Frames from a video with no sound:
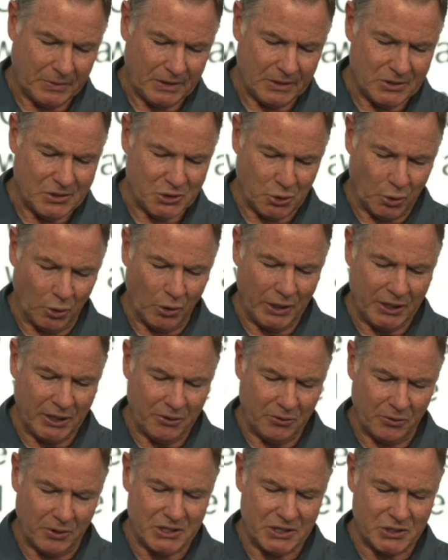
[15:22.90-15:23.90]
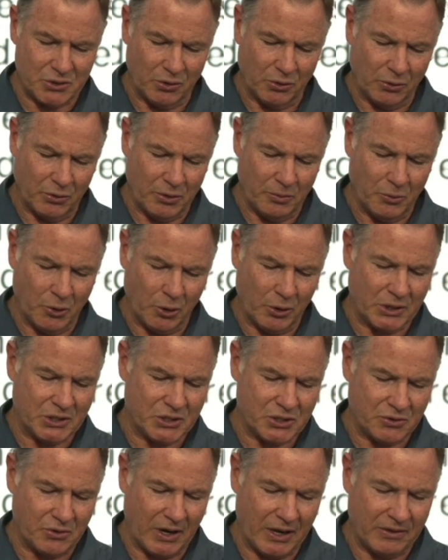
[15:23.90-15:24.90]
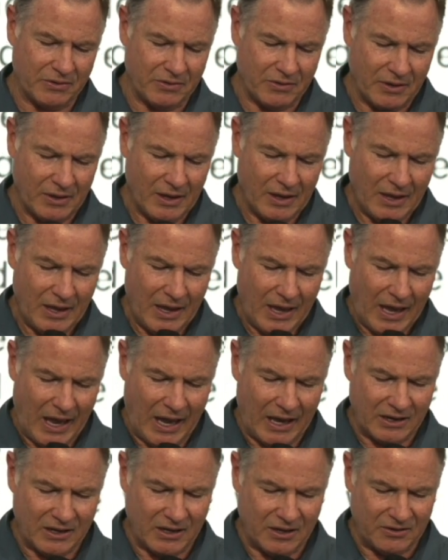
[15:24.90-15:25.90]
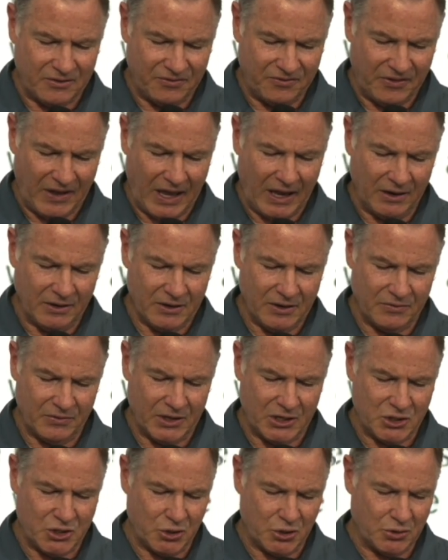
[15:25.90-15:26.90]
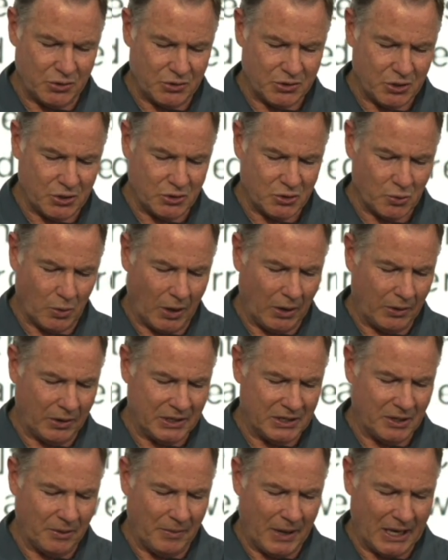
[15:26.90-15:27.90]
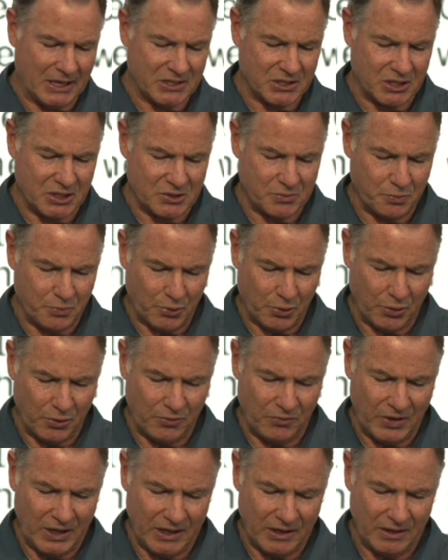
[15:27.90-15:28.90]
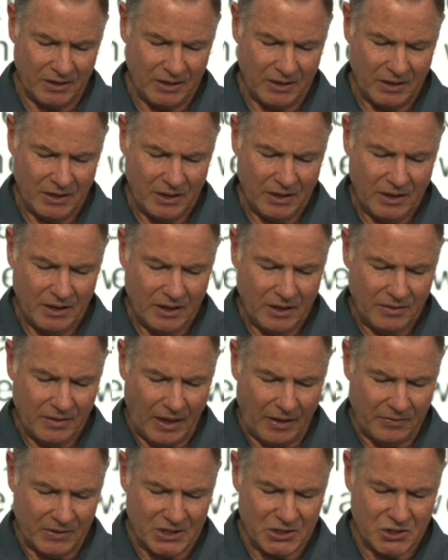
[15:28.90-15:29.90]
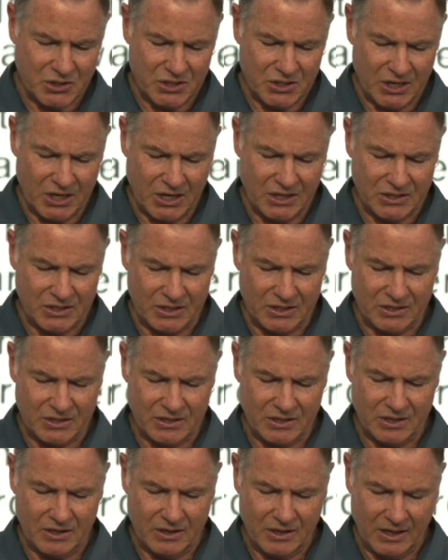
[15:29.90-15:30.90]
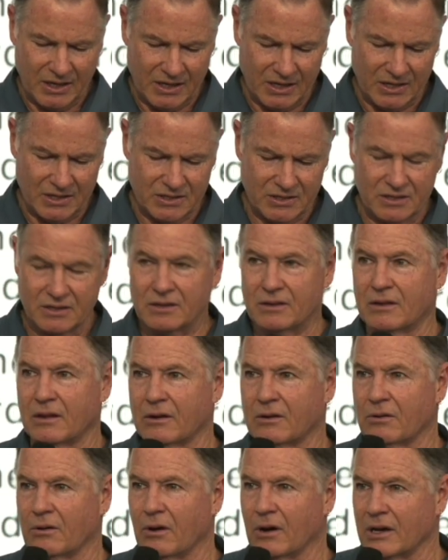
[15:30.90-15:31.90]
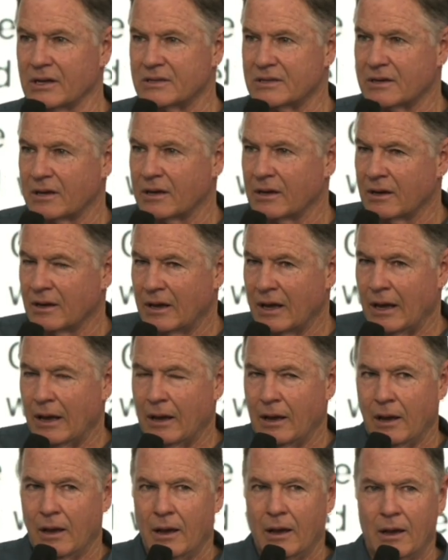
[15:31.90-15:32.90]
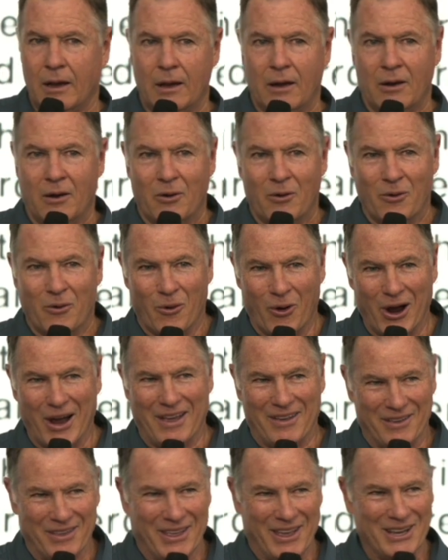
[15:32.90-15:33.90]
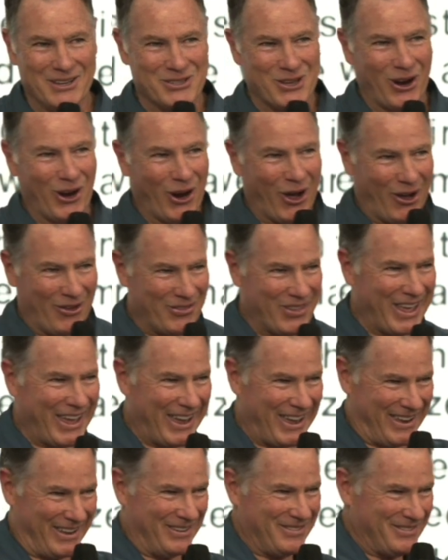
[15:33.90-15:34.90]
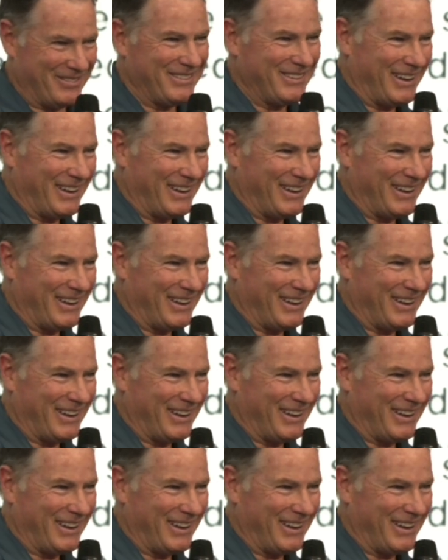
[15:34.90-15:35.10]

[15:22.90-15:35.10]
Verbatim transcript: Saul increased all the more in strength and confounded the Jews who dwelt in Damascus, proving that this Jesus is the Christ. Right, there's a lot there.